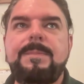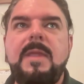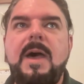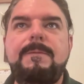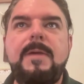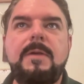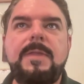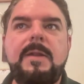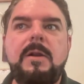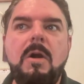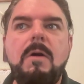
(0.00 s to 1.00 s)
I felt
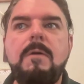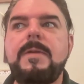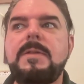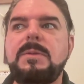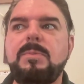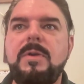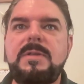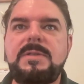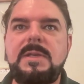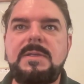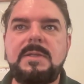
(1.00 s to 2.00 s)
that our offense in
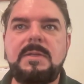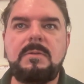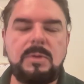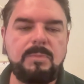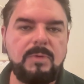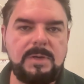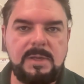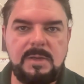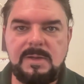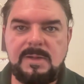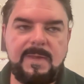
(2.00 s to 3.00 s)
preseason looked pretty
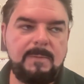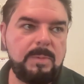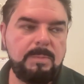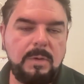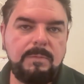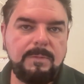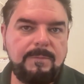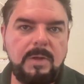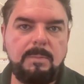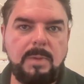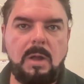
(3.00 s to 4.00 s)
good. They would move the
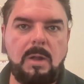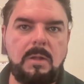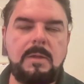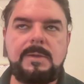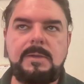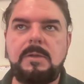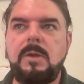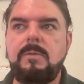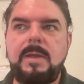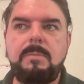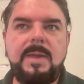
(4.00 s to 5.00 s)
football, you know,
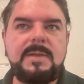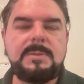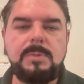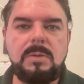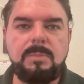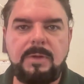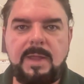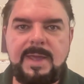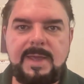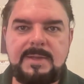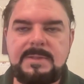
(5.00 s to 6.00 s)
they'd make some good
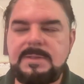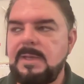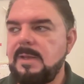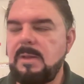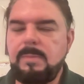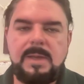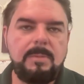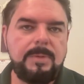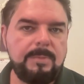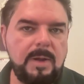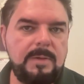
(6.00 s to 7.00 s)
plays. They'd be able
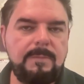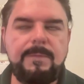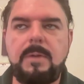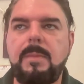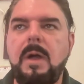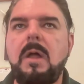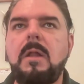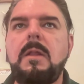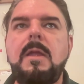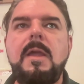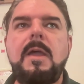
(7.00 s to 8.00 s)
to run the
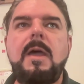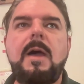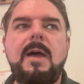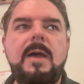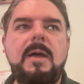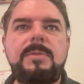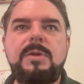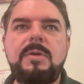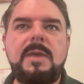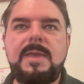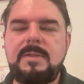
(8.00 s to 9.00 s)
football. Um, you
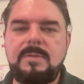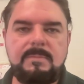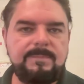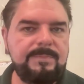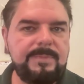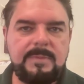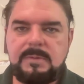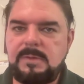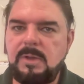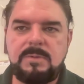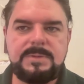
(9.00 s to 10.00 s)
could get,
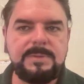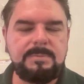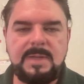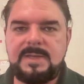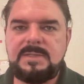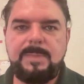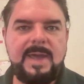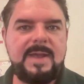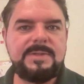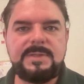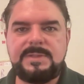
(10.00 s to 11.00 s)
you know, some nice
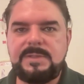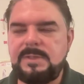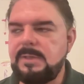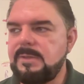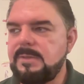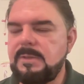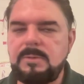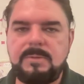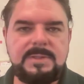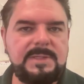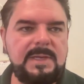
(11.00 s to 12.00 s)
passes to, to the
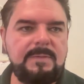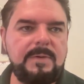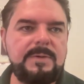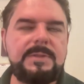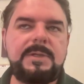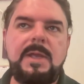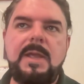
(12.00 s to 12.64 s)
receivers.